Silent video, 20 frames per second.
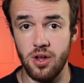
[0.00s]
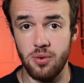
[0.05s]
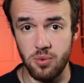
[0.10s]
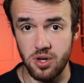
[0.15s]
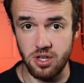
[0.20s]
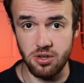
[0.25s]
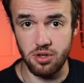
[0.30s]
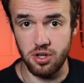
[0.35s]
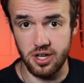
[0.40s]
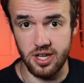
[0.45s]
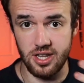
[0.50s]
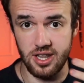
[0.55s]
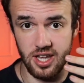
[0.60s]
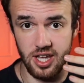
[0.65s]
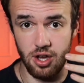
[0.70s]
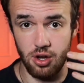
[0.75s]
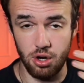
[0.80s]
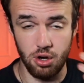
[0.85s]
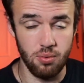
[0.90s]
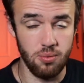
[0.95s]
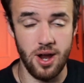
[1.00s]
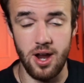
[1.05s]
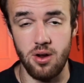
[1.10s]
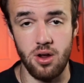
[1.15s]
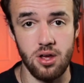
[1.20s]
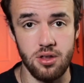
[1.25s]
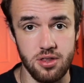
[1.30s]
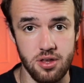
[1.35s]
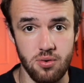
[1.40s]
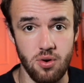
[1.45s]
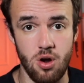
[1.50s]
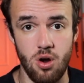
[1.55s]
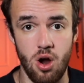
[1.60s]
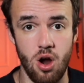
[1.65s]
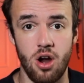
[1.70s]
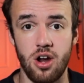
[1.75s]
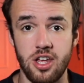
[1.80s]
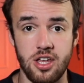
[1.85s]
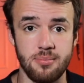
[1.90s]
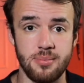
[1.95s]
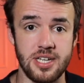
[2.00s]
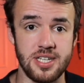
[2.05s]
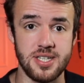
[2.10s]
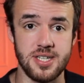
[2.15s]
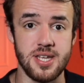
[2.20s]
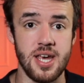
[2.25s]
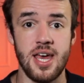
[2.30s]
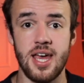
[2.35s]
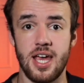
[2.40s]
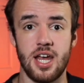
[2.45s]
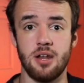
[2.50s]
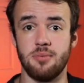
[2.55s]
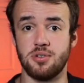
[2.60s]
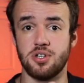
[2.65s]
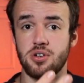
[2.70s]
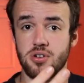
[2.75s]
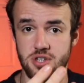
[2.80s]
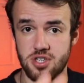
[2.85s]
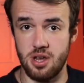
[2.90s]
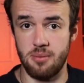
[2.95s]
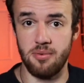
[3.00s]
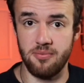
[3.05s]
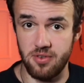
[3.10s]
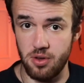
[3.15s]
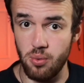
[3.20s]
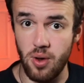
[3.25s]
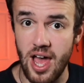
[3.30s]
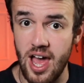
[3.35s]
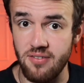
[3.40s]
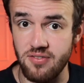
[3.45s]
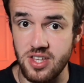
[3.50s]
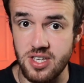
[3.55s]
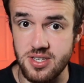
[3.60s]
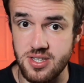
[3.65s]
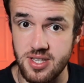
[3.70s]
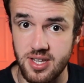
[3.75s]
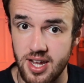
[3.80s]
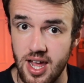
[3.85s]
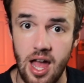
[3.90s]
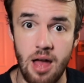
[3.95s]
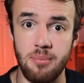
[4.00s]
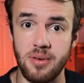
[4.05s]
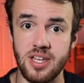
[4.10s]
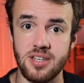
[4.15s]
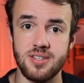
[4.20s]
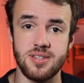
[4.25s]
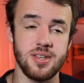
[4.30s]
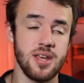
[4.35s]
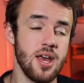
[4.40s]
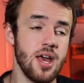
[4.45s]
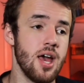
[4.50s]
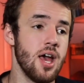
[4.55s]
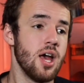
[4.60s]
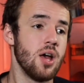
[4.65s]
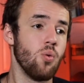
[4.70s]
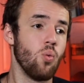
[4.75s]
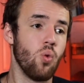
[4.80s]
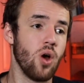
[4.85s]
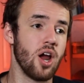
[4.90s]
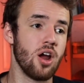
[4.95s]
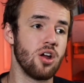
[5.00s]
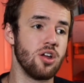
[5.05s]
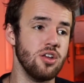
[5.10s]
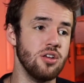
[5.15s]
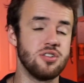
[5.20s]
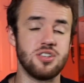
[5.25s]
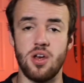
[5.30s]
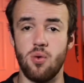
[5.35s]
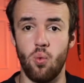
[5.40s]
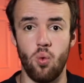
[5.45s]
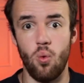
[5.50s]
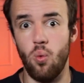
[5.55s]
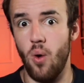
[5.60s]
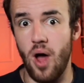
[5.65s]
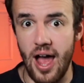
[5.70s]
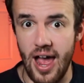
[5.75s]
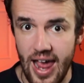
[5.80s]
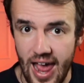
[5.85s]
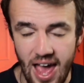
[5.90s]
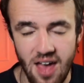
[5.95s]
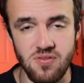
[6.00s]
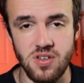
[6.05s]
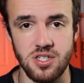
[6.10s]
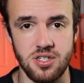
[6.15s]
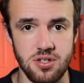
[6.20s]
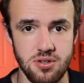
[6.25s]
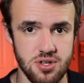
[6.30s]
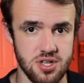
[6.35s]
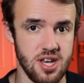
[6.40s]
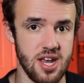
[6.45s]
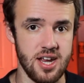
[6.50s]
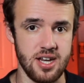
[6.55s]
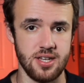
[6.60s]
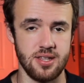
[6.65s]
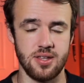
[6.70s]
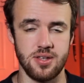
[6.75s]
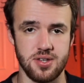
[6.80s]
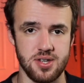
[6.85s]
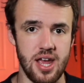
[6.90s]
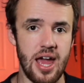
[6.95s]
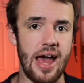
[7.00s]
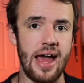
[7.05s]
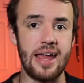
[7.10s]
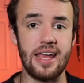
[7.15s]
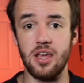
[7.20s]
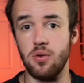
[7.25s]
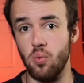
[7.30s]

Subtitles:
And when you look at Leo Guerrero, there are arguments, and I'm sure some of you will have these in the comments, where you say, well, why haven't you signed this guy?